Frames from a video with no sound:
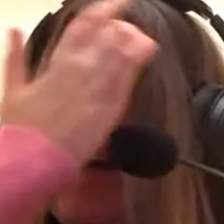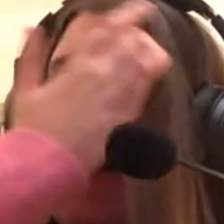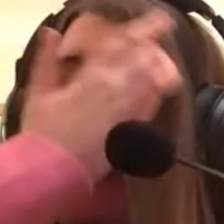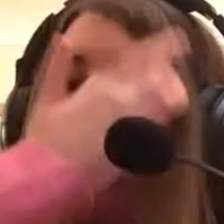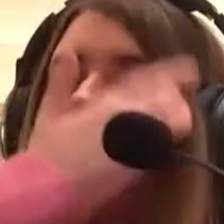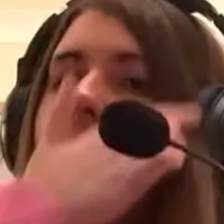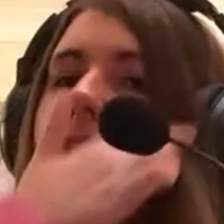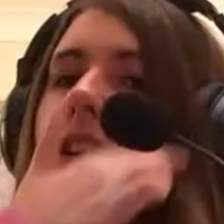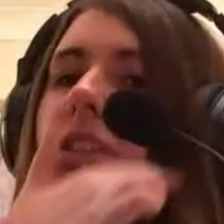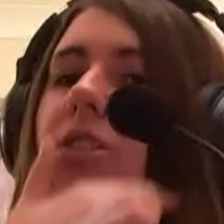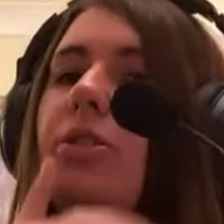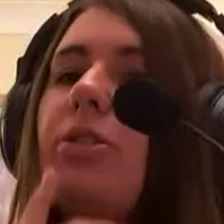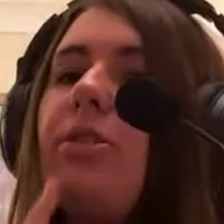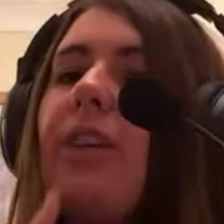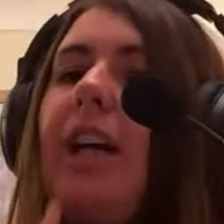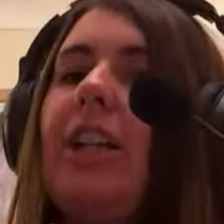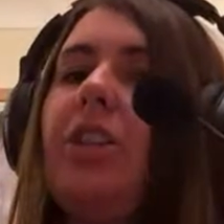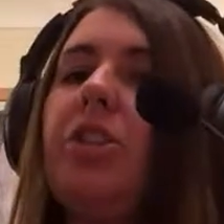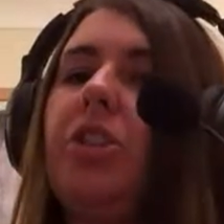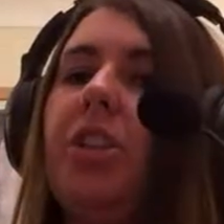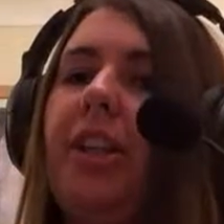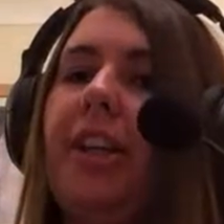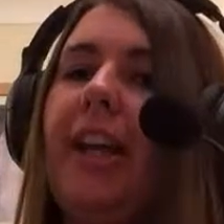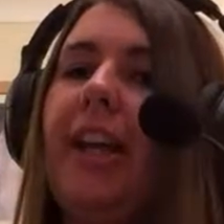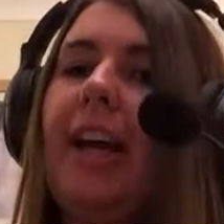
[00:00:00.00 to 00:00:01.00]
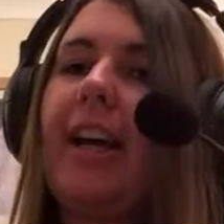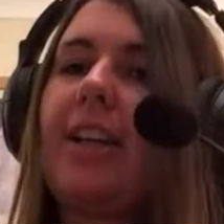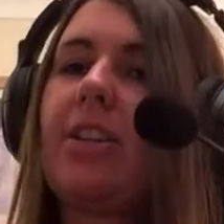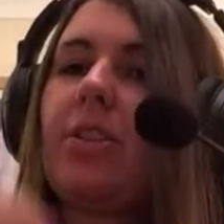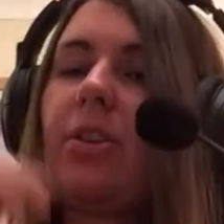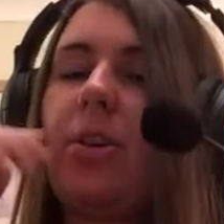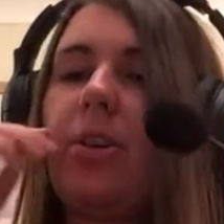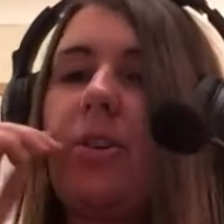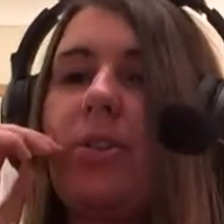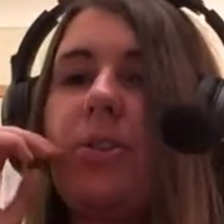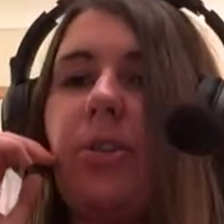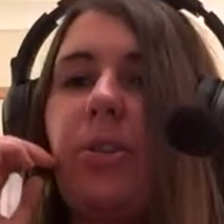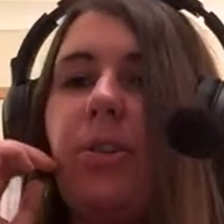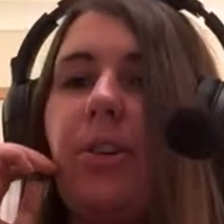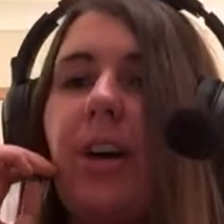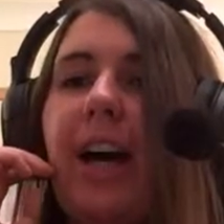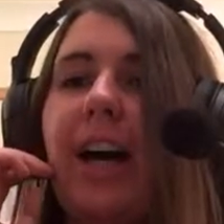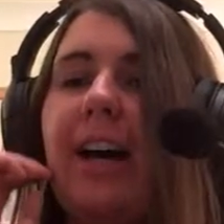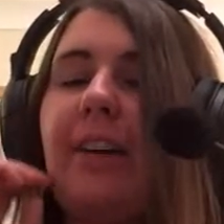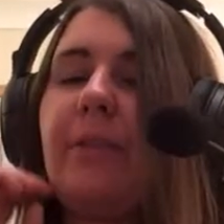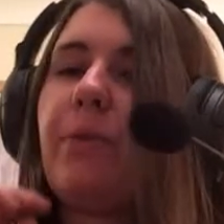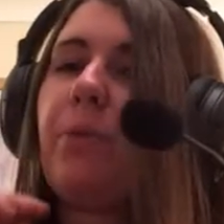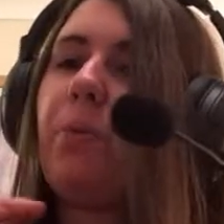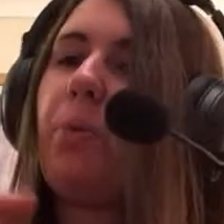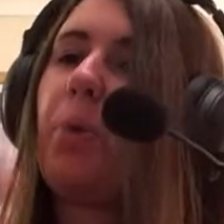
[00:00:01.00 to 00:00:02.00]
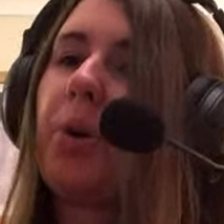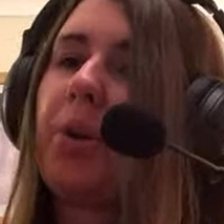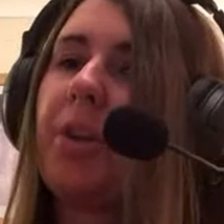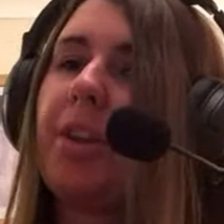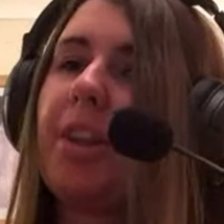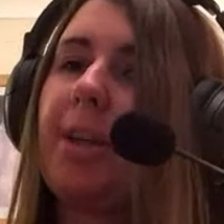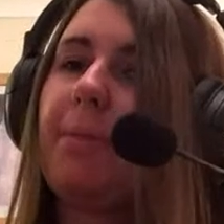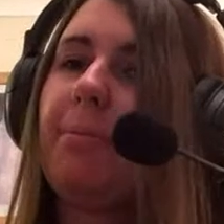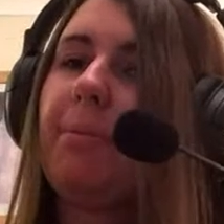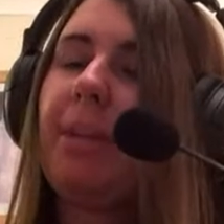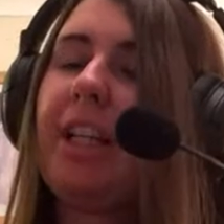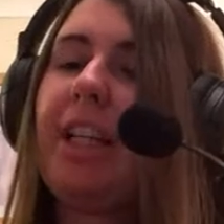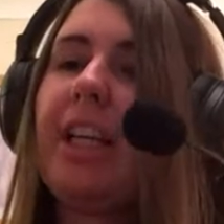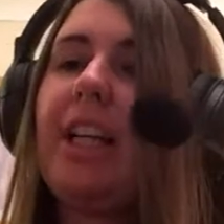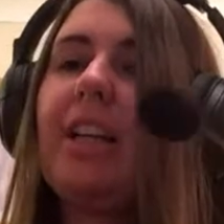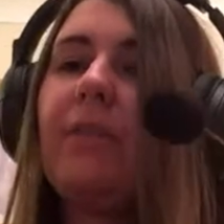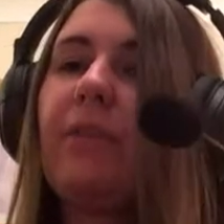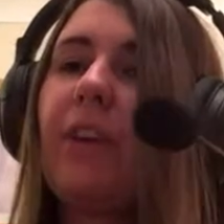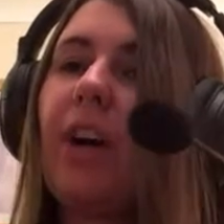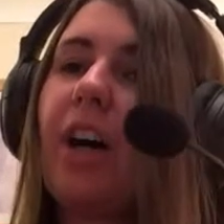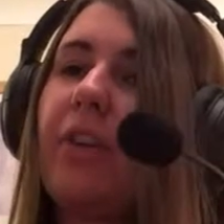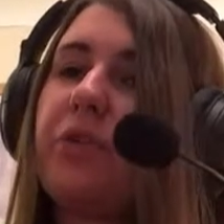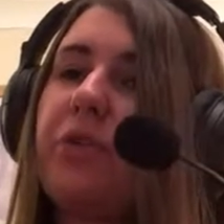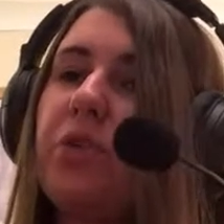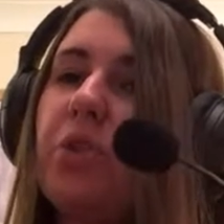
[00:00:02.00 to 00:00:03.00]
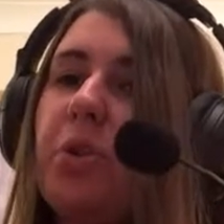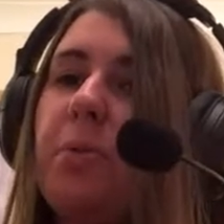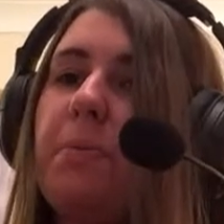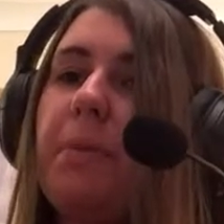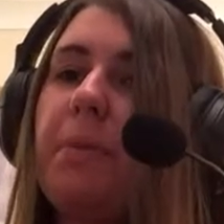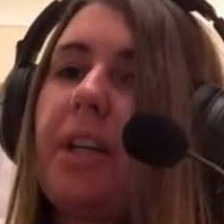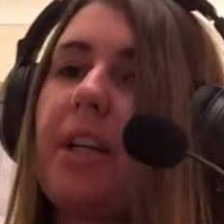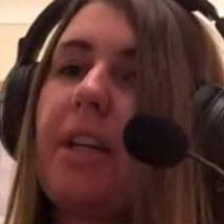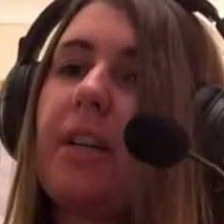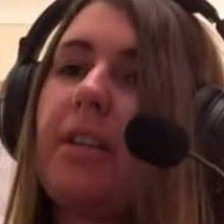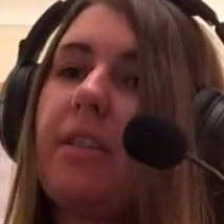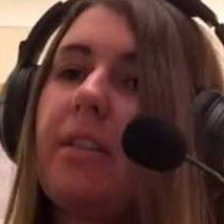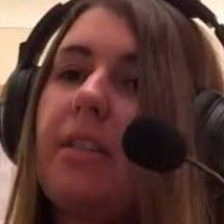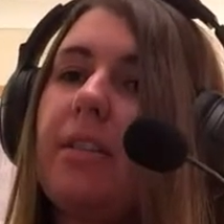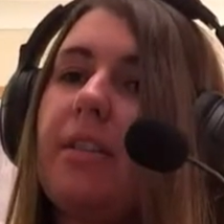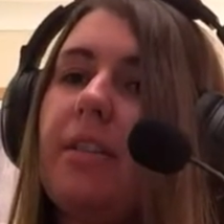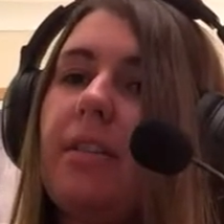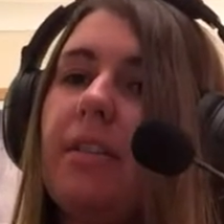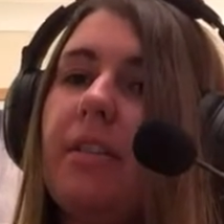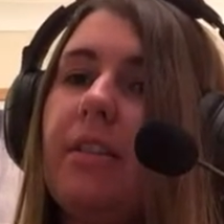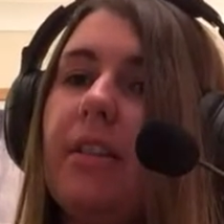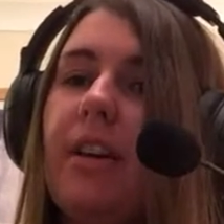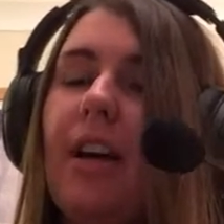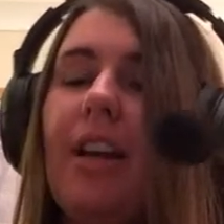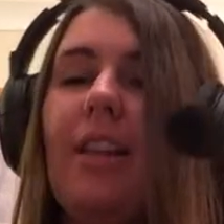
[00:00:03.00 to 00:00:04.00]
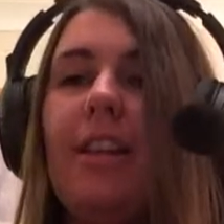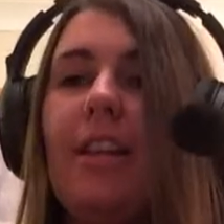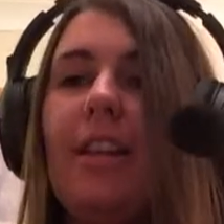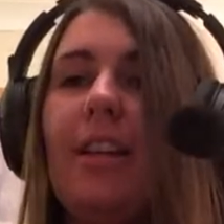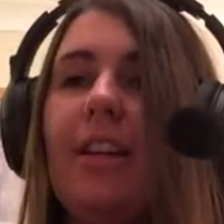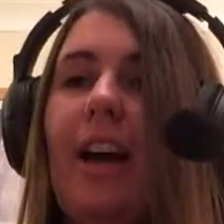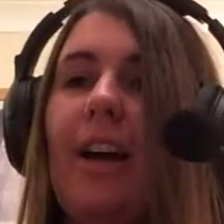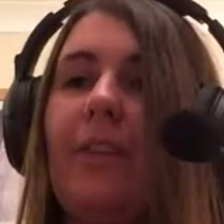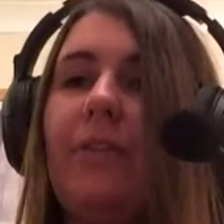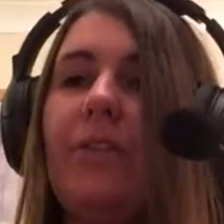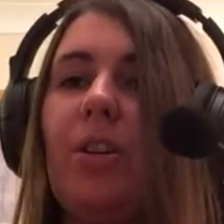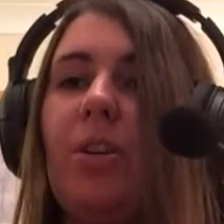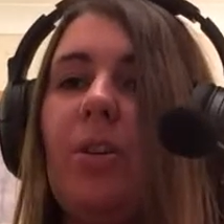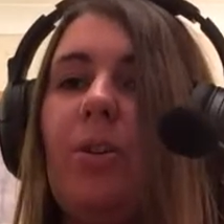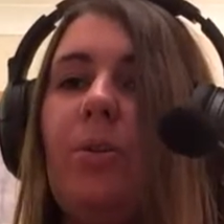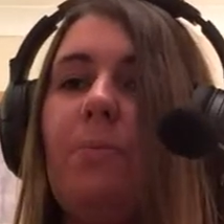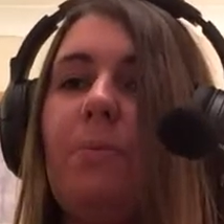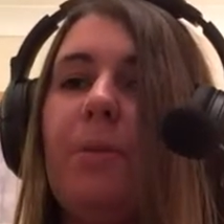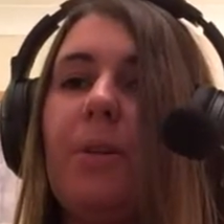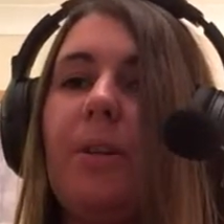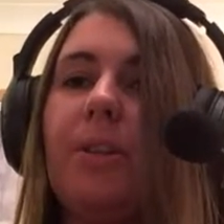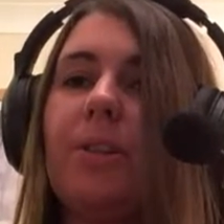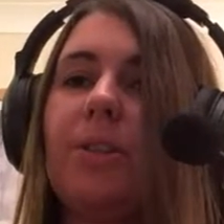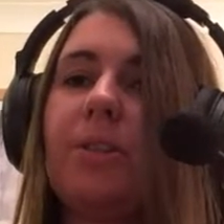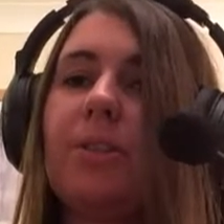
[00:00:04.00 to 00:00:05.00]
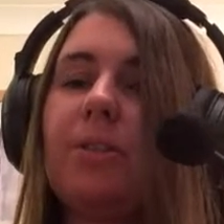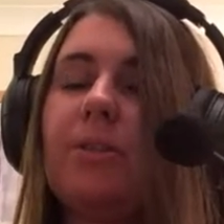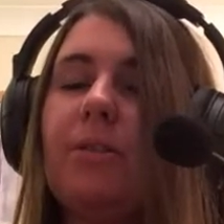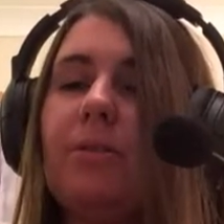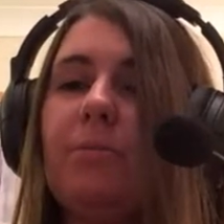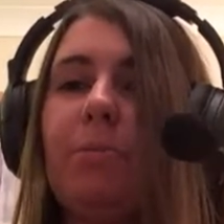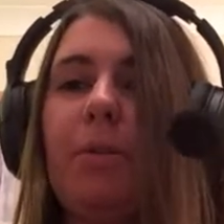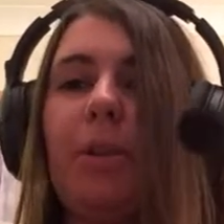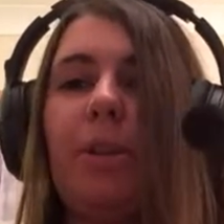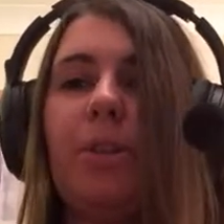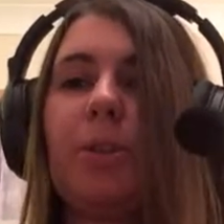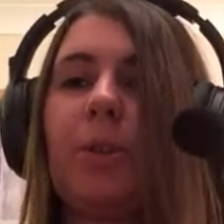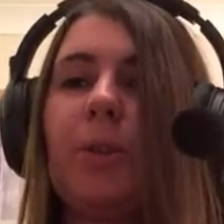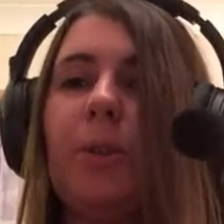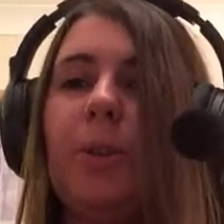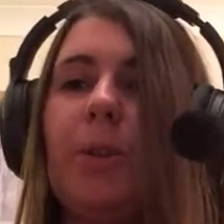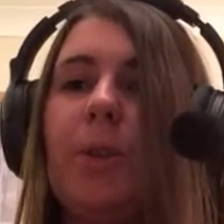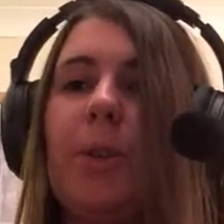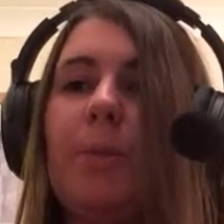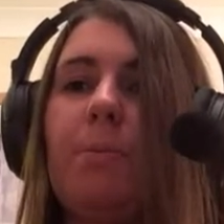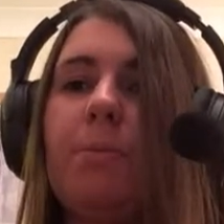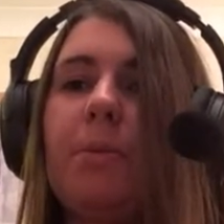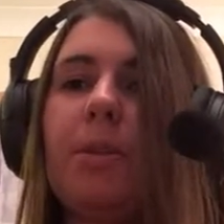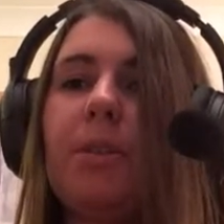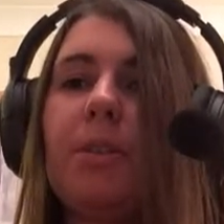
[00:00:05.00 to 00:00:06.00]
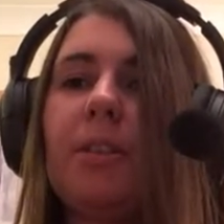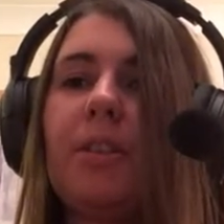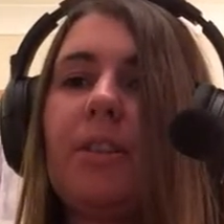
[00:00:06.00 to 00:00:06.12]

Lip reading: And then gradually add on or have one of them leave after a bit and then have the new person come.